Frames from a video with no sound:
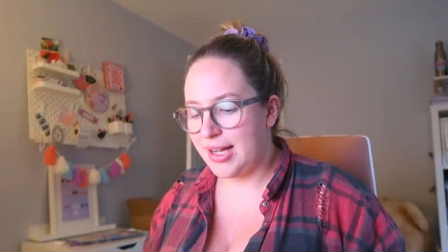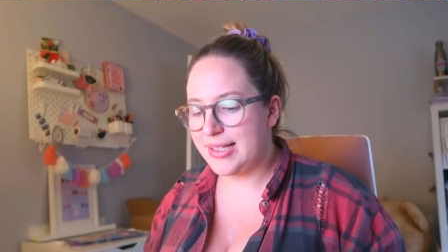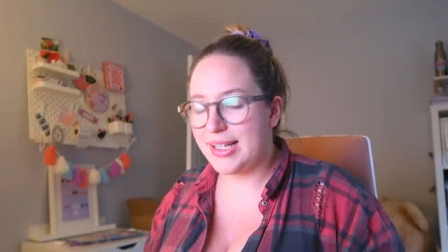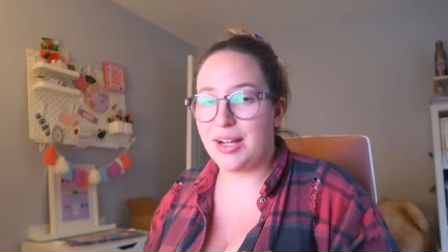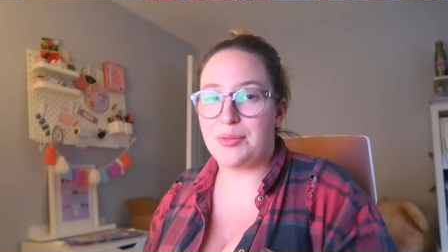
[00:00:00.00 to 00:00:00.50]
I
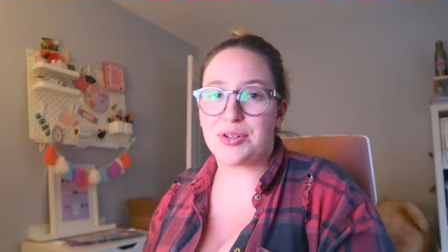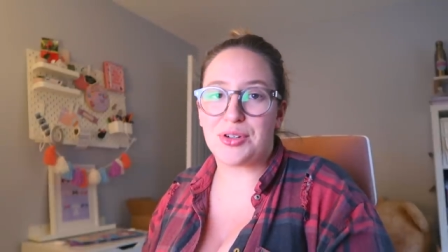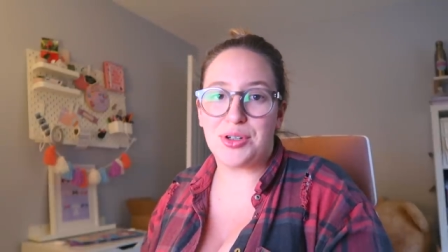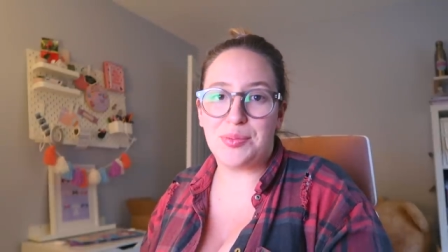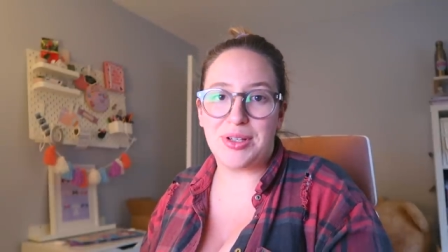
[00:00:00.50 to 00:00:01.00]
said I would
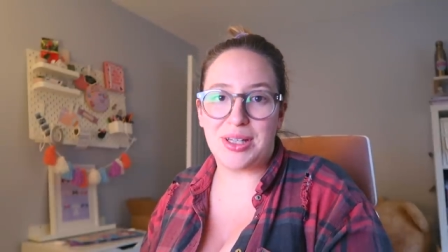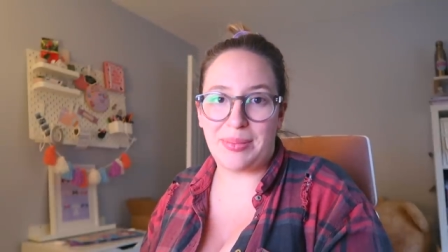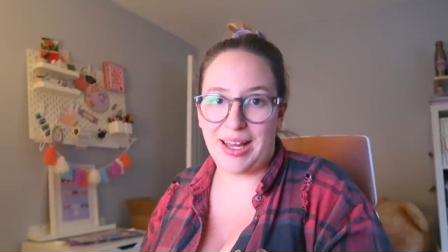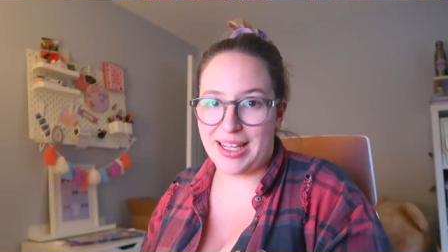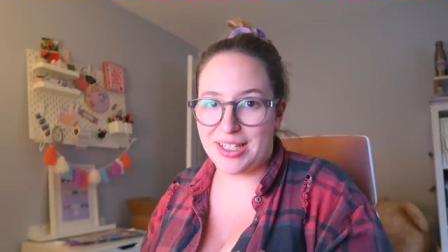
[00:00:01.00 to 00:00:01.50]
open the
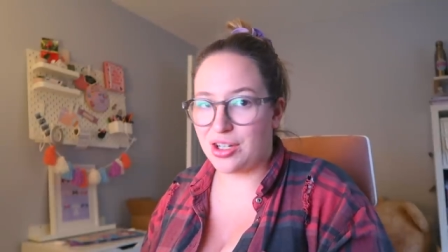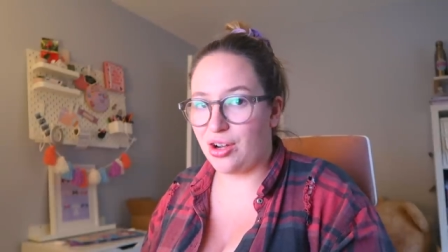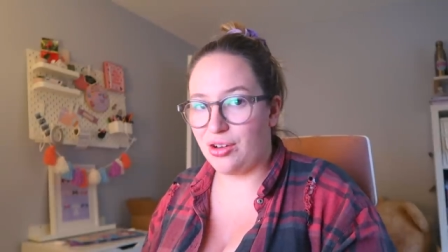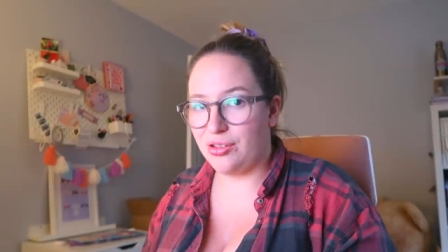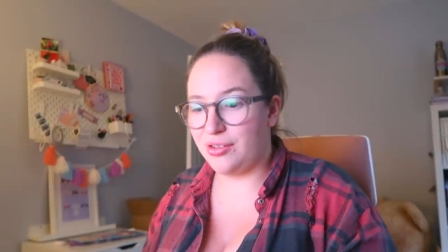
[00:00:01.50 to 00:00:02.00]
package
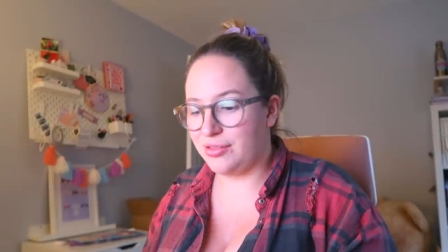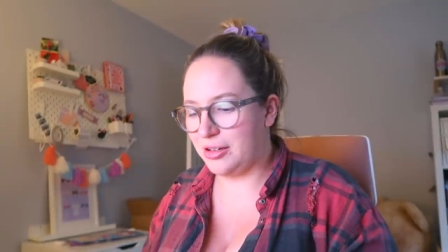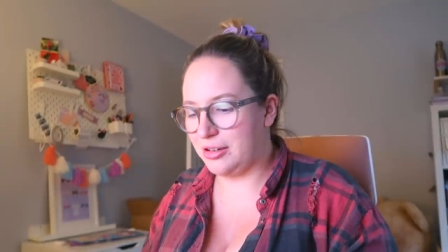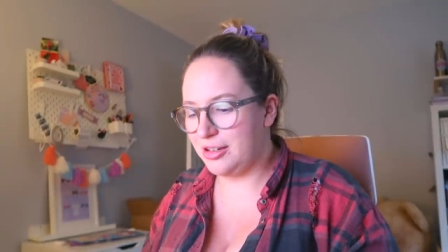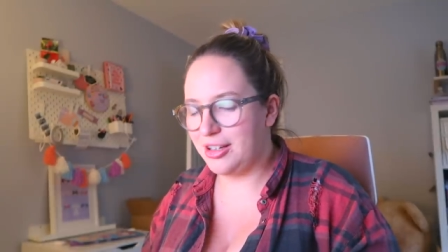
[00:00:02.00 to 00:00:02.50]
on the
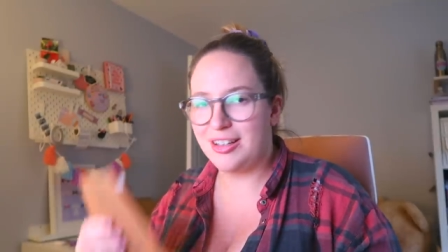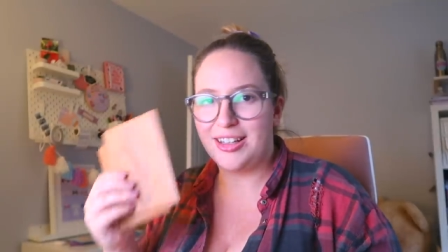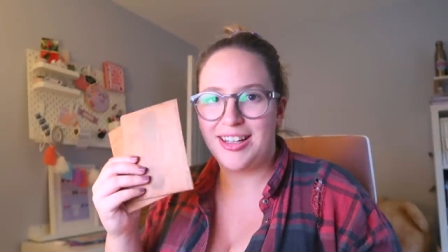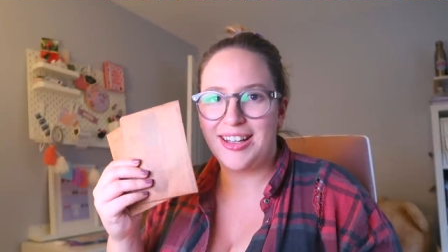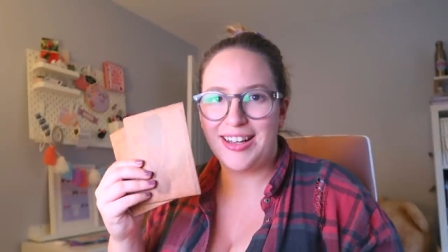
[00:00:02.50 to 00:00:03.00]
vlog.
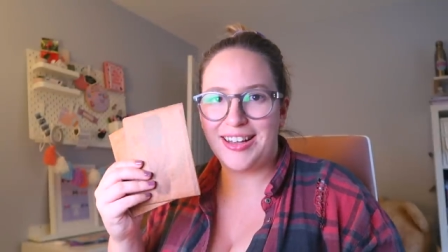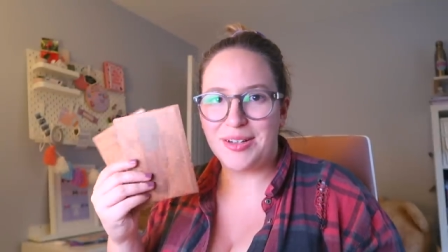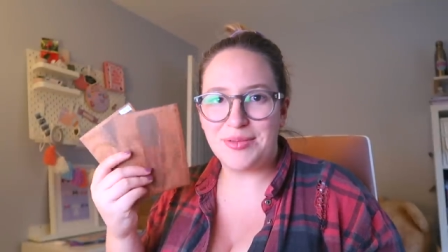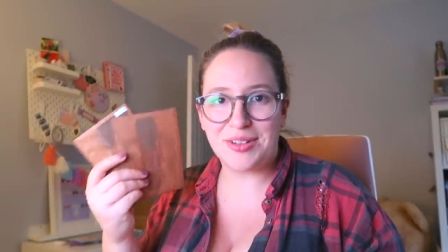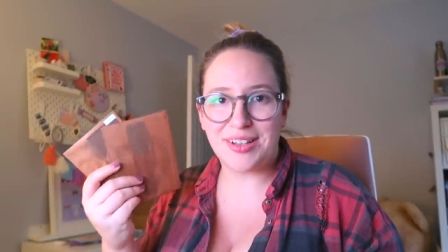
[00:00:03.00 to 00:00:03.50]

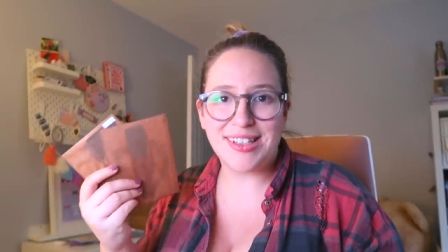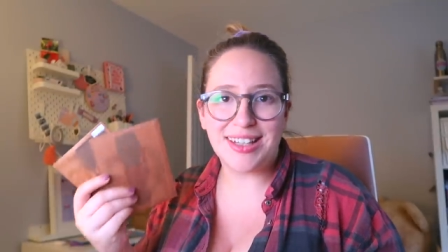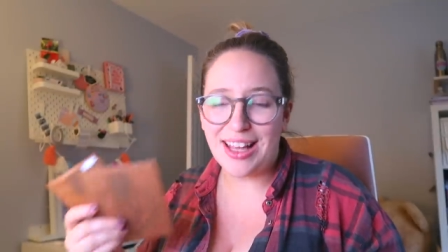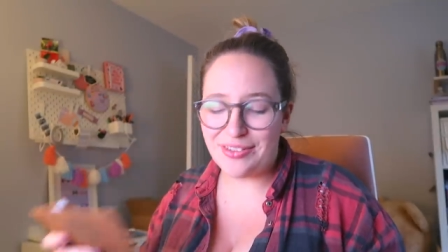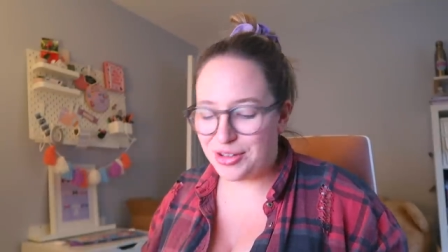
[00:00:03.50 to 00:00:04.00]
Um, so I
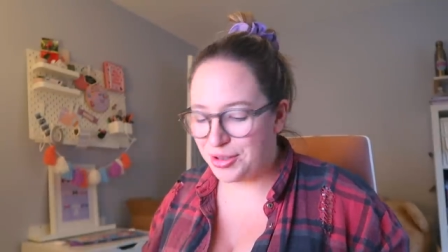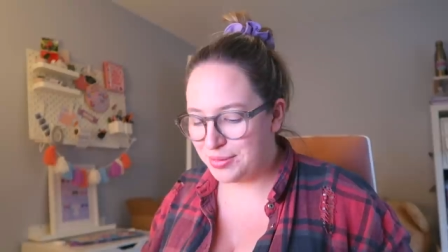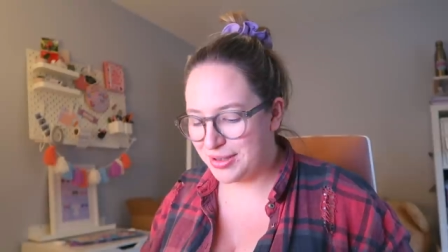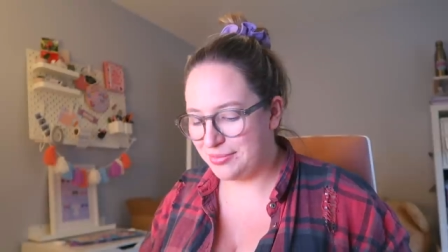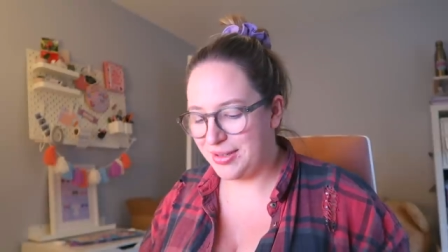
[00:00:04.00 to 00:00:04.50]
still haven't
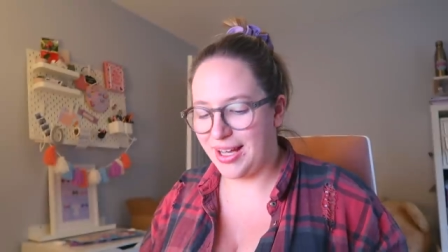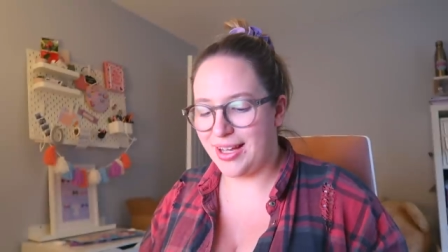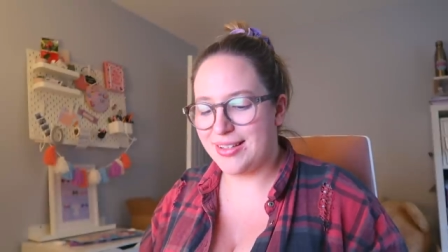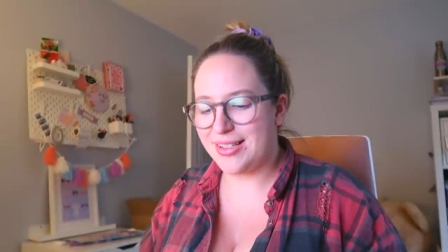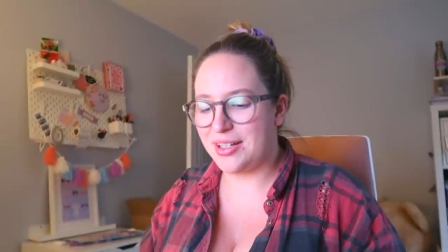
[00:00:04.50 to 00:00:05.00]
opened them
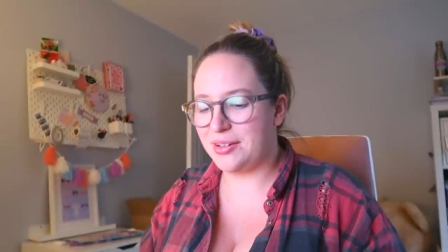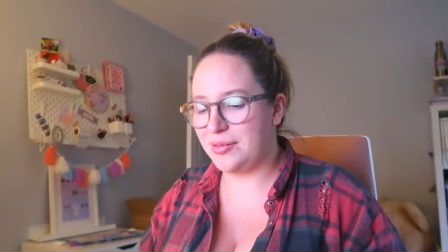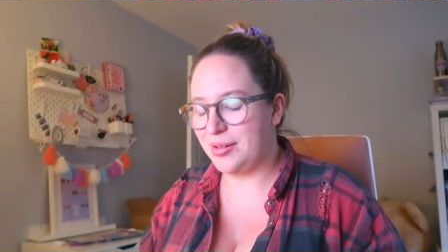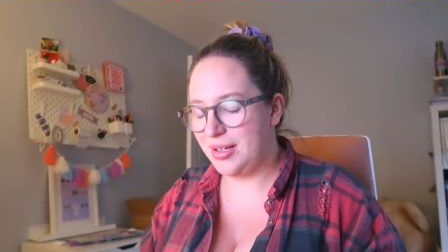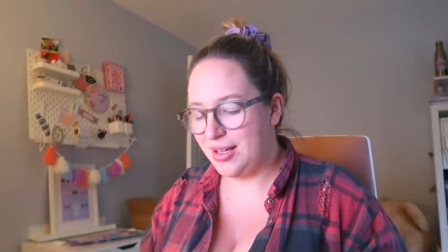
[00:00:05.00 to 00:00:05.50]
yet.
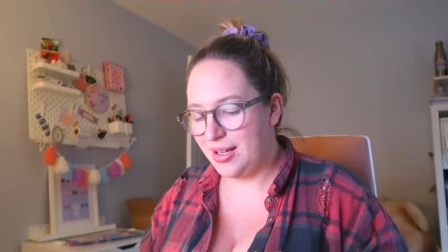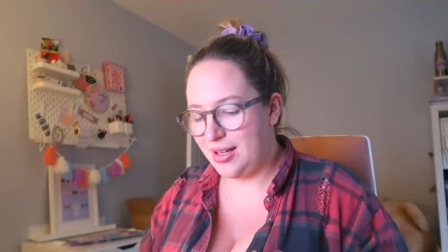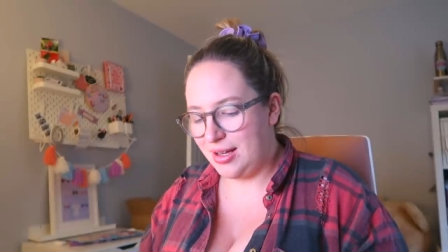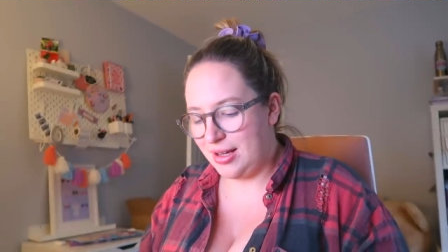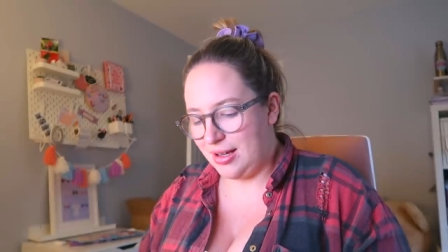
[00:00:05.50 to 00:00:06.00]
So
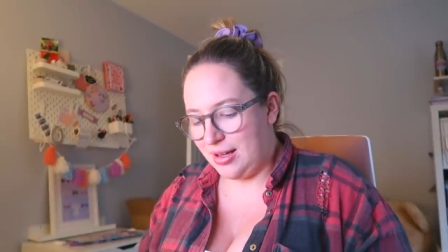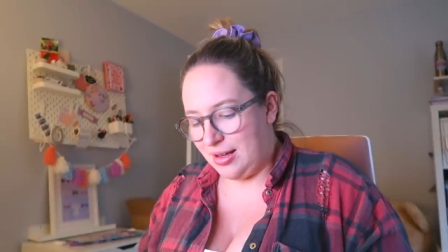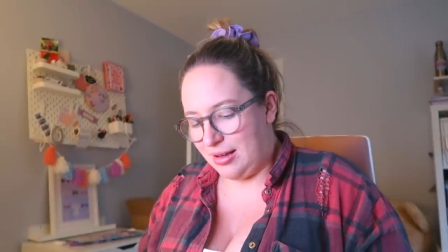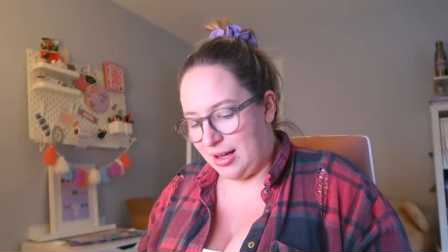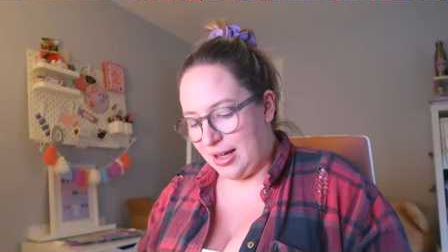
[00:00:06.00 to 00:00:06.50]

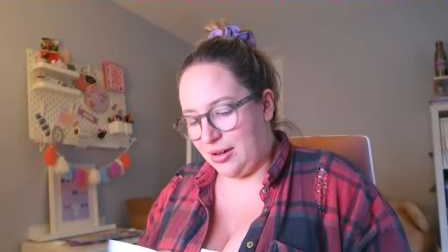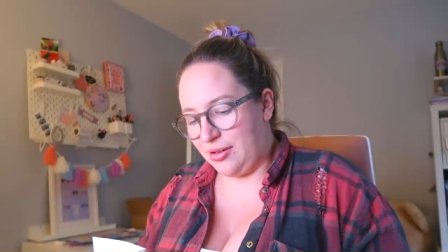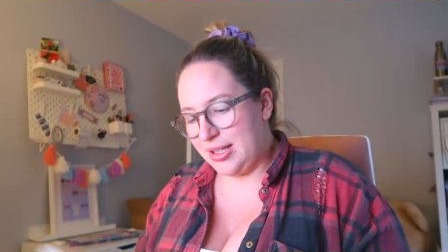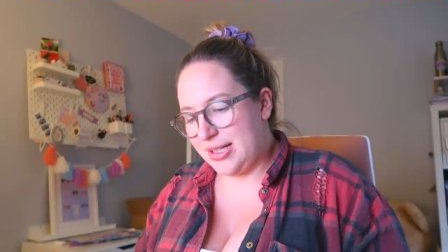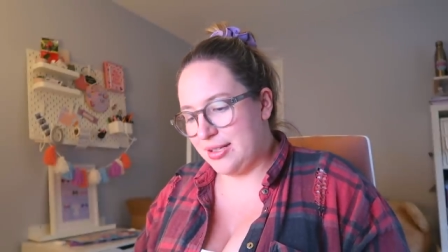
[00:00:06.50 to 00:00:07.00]
I
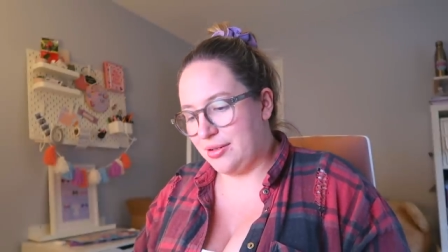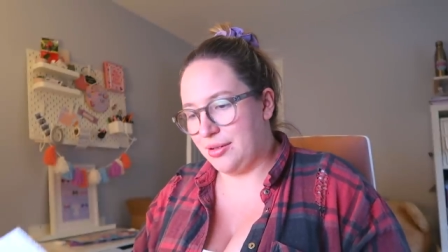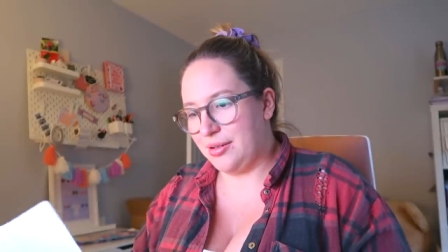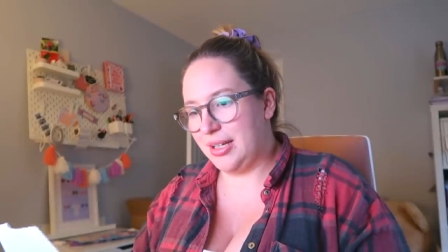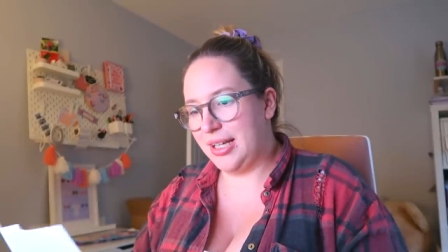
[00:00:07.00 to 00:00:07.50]
got this note,